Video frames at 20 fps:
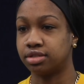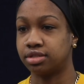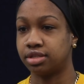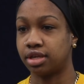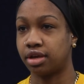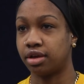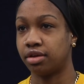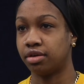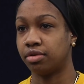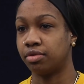
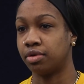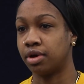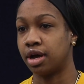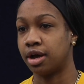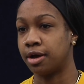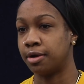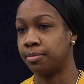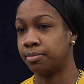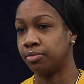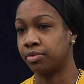So
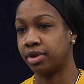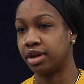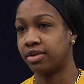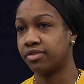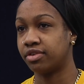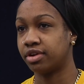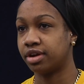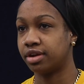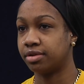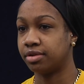um,
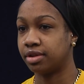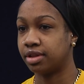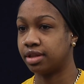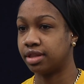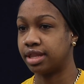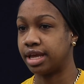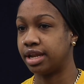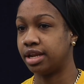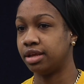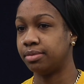whatever
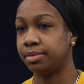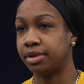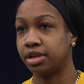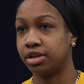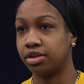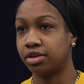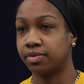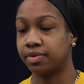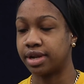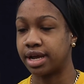they need me to
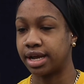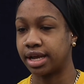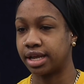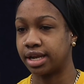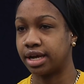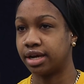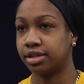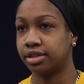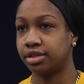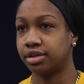do when I get
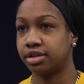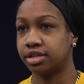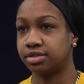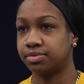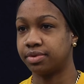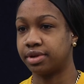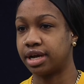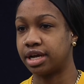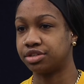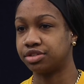out there is
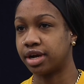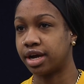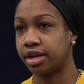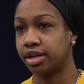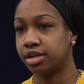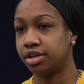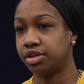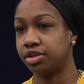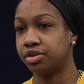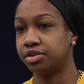what I try
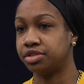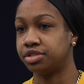to do.